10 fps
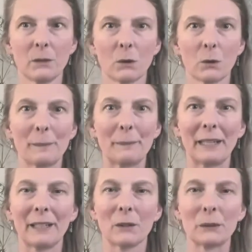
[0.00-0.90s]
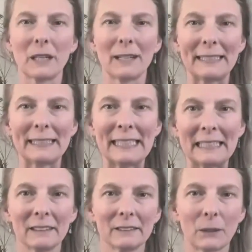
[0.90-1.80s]
Not gripping, not
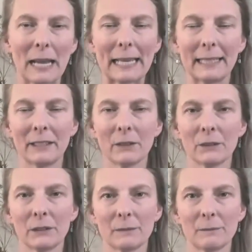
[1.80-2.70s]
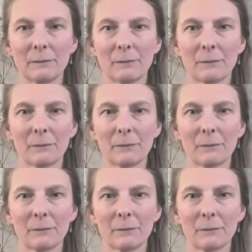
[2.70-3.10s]
tightening, not hanging on.